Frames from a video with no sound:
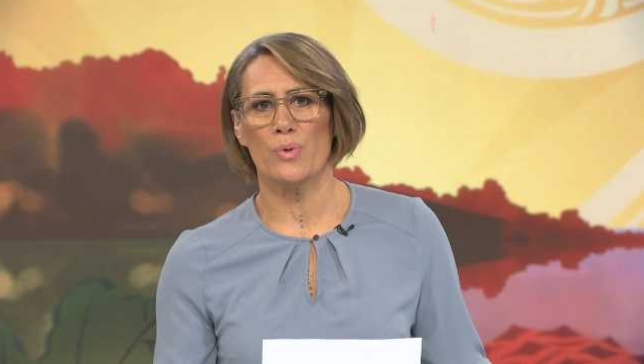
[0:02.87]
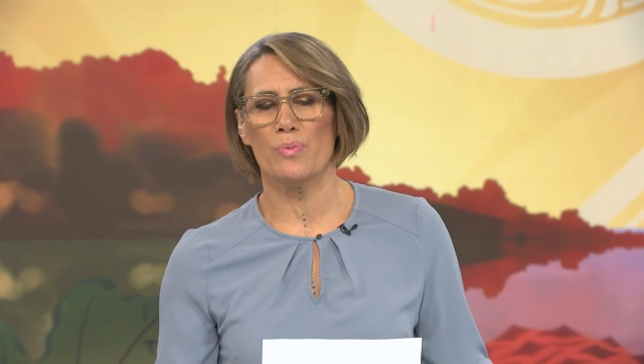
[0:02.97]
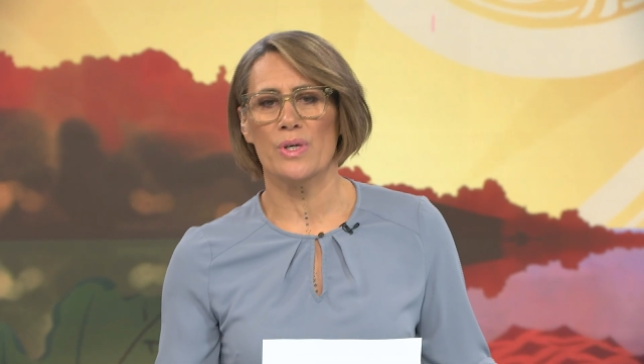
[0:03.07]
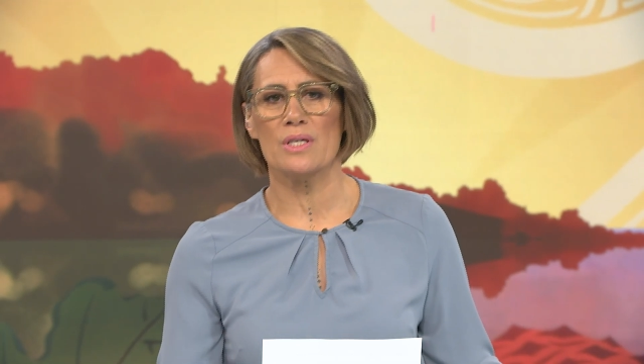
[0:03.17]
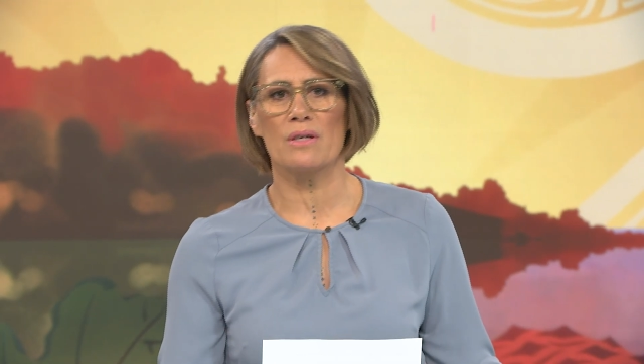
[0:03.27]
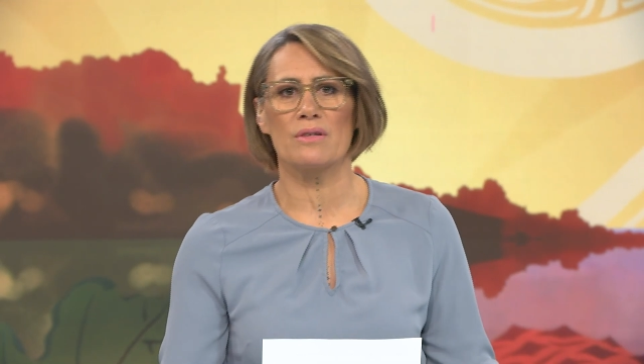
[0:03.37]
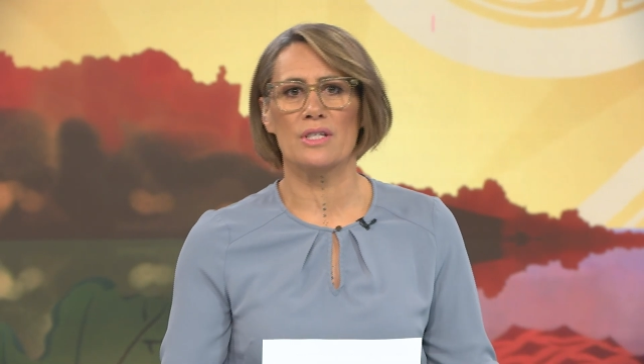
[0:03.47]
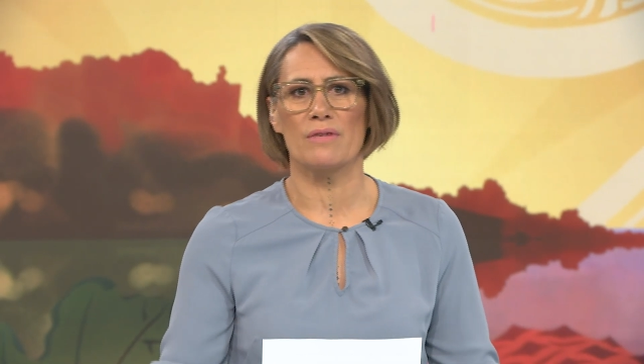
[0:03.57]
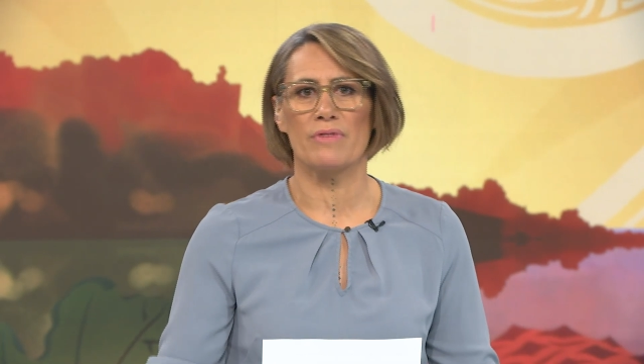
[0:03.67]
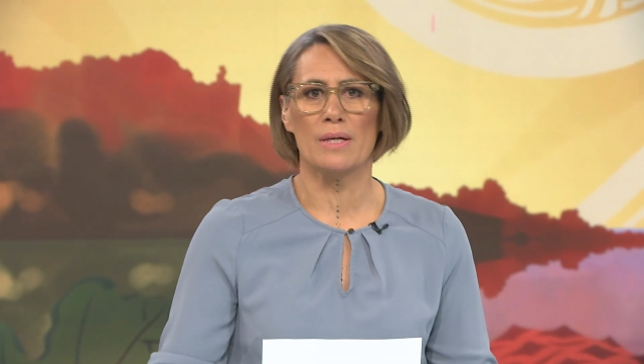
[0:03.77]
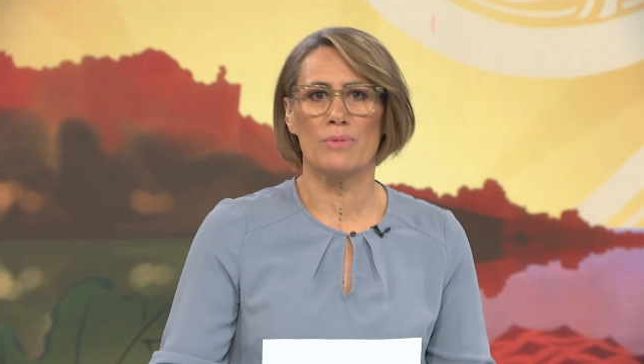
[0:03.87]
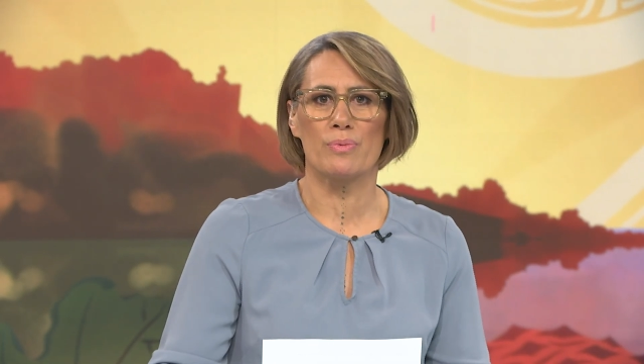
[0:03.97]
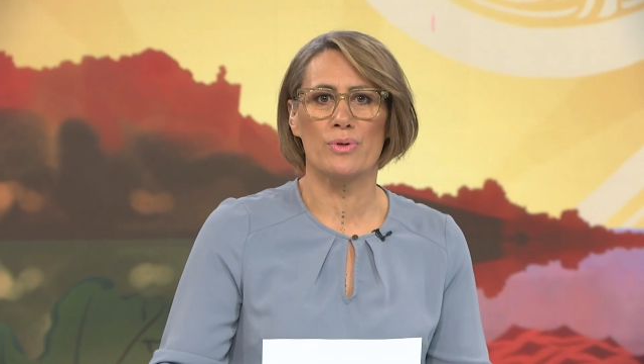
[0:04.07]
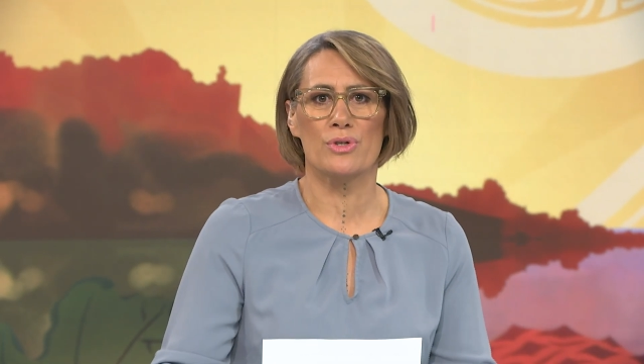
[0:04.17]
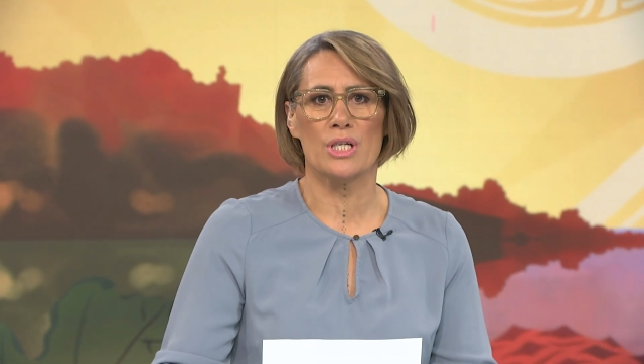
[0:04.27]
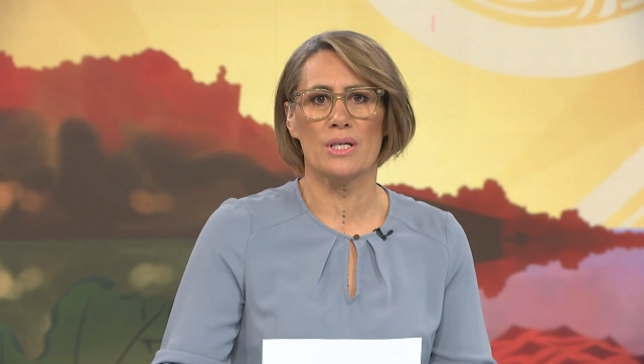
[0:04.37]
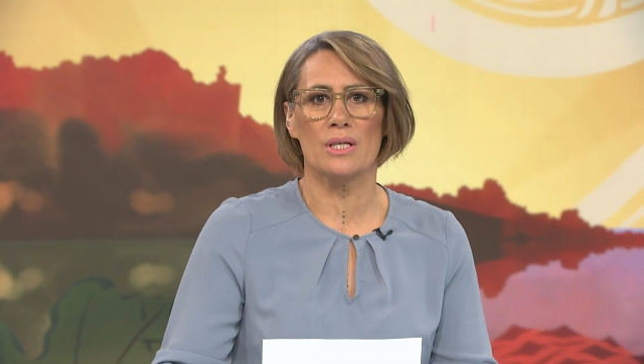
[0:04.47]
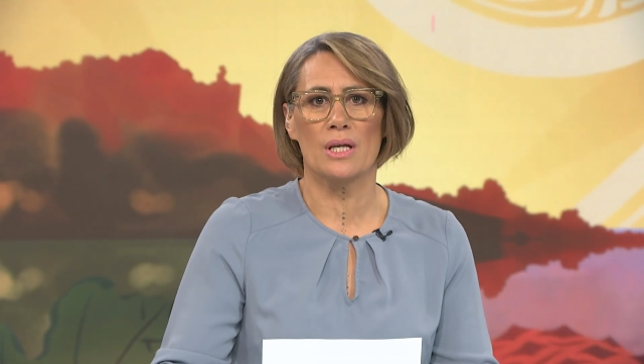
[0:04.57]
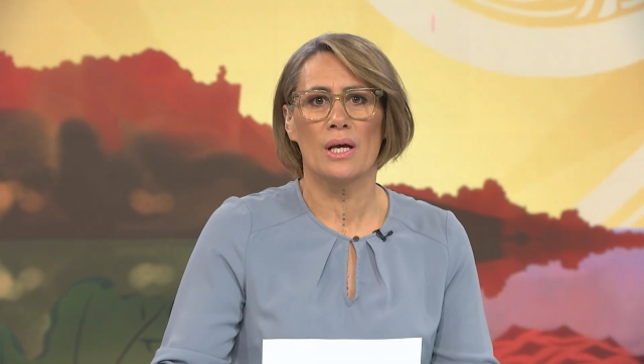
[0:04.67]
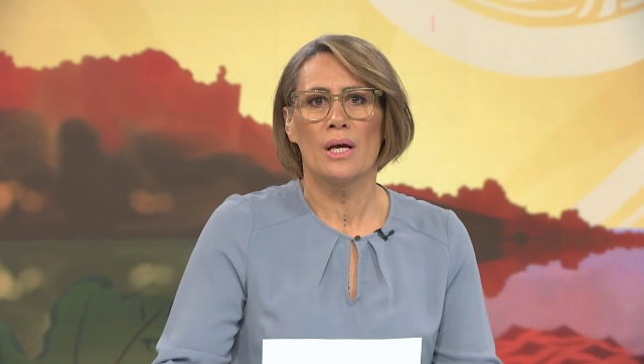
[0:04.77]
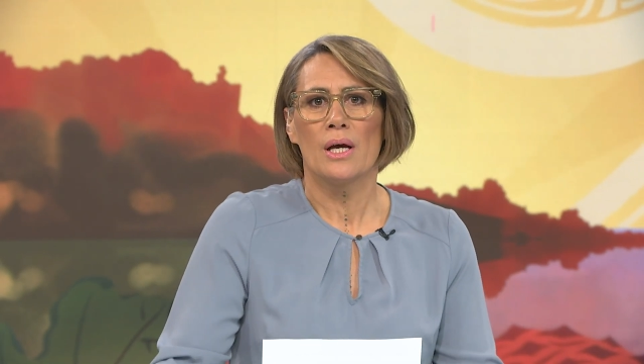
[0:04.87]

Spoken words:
with President Vladimir Putin